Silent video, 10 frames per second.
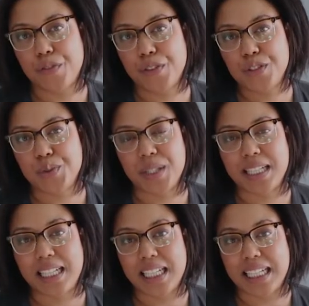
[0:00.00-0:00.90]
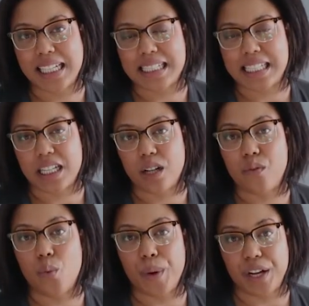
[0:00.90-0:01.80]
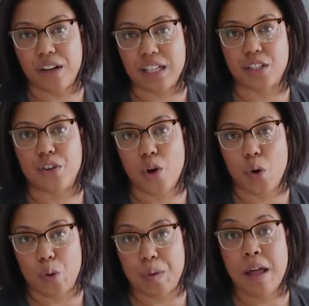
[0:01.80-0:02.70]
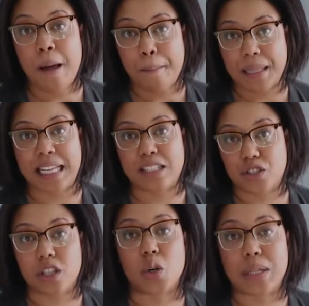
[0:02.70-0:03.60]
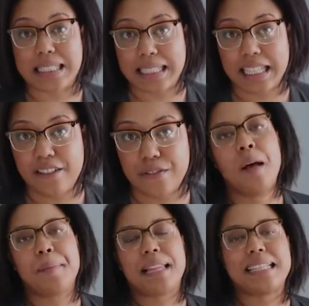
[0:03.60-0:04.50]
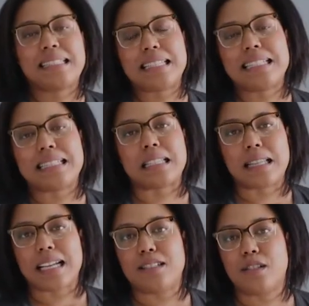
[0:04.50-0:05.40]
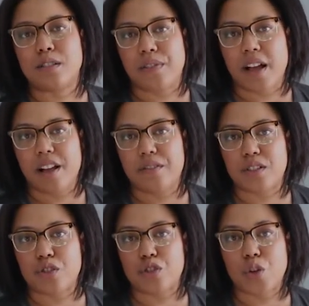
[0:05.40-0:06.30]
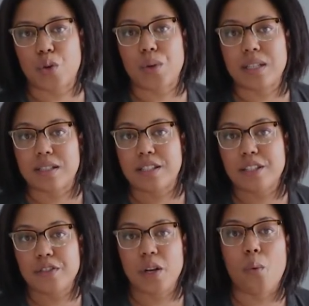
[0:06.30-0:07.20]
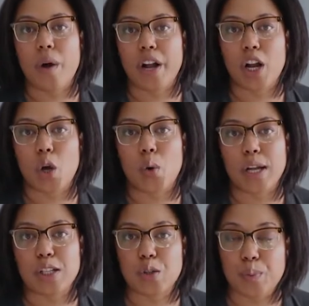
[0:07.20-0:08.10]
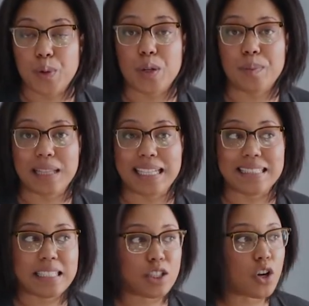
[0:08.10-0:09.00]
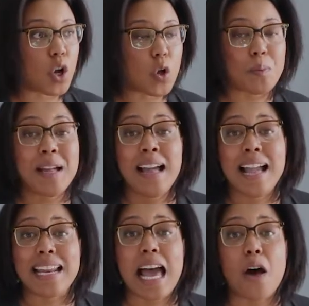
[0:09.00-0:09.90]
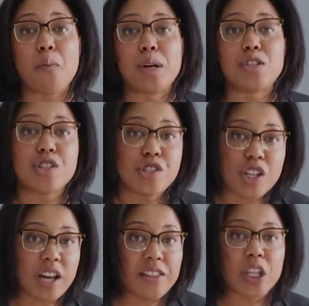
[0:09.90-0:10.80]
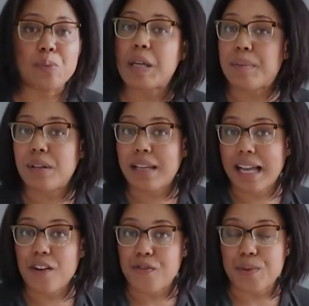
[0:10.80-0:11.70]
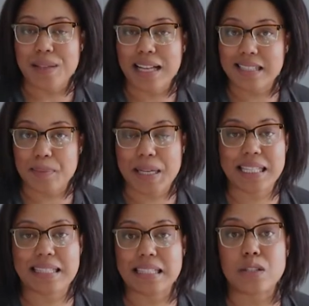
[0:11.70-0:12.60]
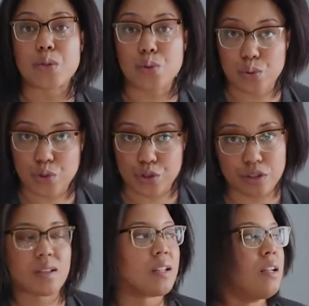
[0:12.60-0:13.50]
you first want to get an idea of where in your home plants are going to live. Plants need sunlight to survive and so considering where you're going to put plants in your home and how much sun they'll be able to get from that space is crucial